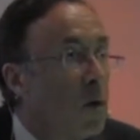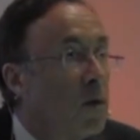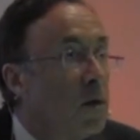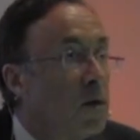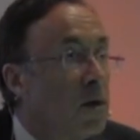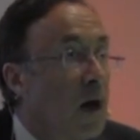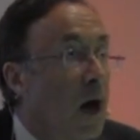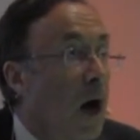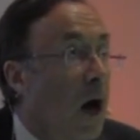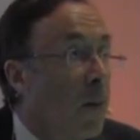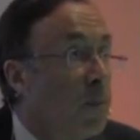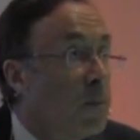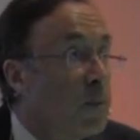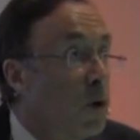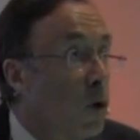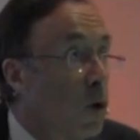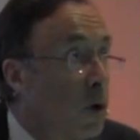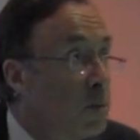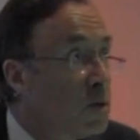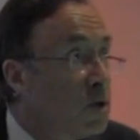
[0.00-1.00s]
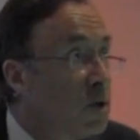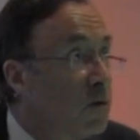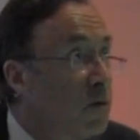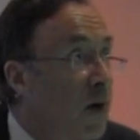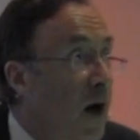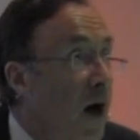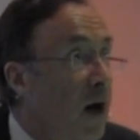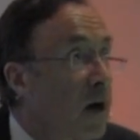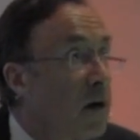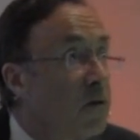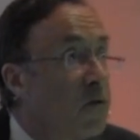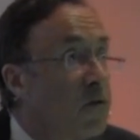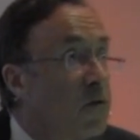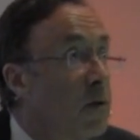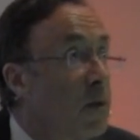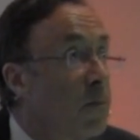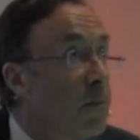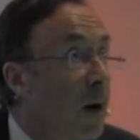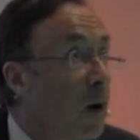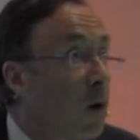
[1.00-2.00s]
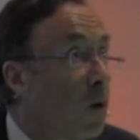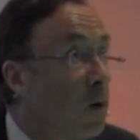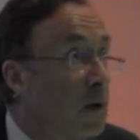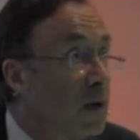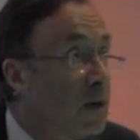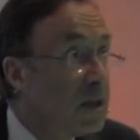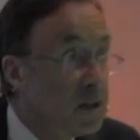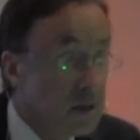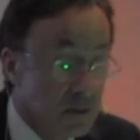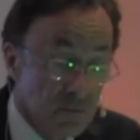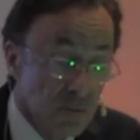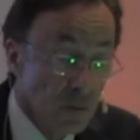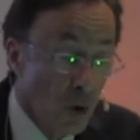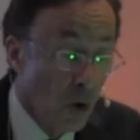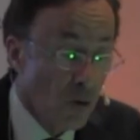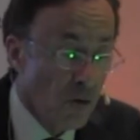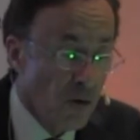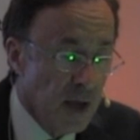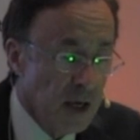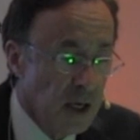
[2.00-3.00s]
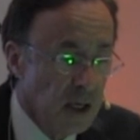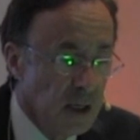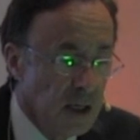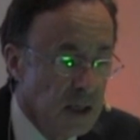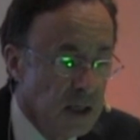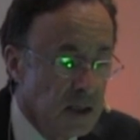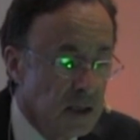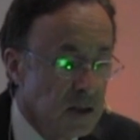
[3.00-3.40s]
the absorption of iron from the bowel is not regulated.